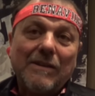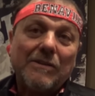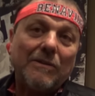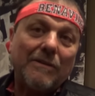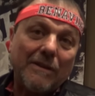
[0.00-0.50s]

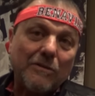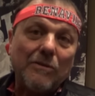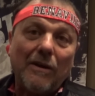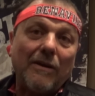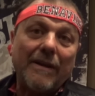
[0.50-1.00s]
So this is
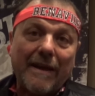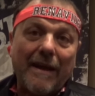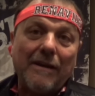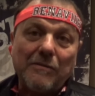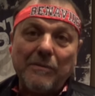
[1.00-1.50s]
not the
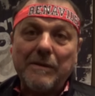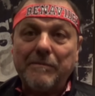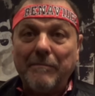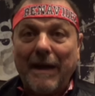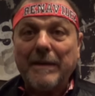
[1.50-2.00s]
case
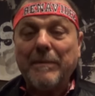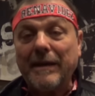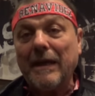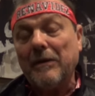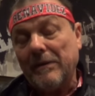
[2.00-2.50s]
with Manny
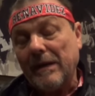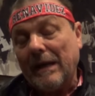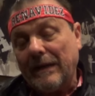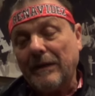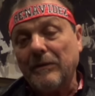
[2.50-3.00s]
Pacquiao
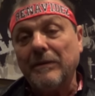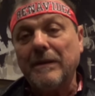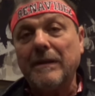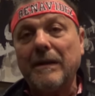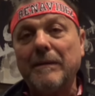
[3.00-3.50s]
and
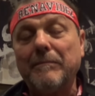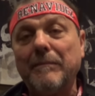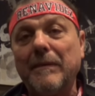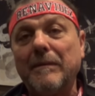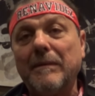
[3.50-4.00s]
including uh,
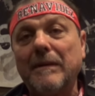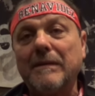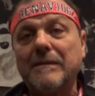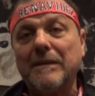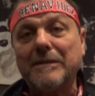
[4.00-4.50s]

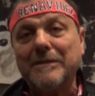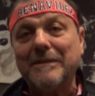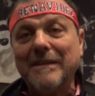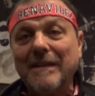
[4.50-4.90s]
Sergio.